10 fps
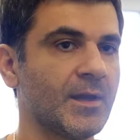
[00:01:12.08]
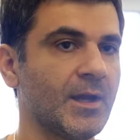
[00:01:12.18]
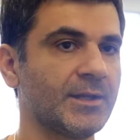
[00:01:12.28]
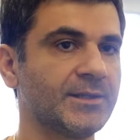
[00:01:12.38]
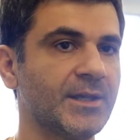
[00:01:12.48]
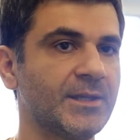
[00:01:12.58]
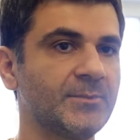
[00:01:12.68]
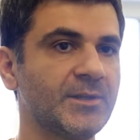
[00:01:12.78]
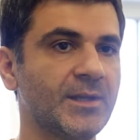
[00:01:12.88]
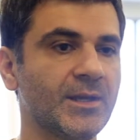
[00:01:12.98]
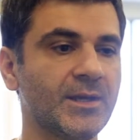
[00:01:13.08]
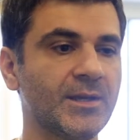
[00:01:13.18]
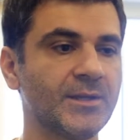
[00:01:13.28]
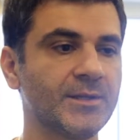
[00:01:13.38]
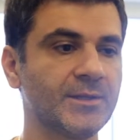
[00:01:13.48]
I came
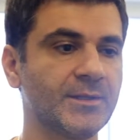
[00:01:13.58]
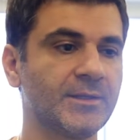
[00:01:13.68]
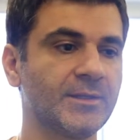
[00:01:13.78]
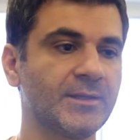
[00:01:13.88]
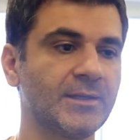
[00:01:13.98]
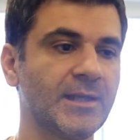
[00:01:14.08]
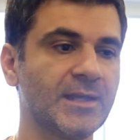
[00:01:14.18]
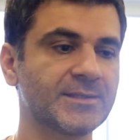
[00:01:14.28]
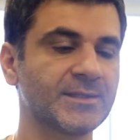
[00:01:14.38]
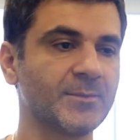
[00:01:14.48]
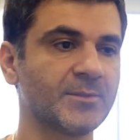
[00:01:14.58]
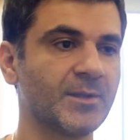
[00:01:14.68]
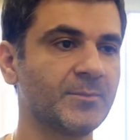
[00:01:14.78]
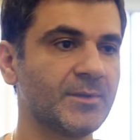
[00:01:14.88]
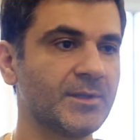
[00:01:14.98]
here last
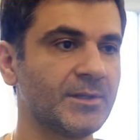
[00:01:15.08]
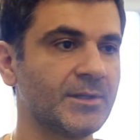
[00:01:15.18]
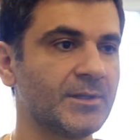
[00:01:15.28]
September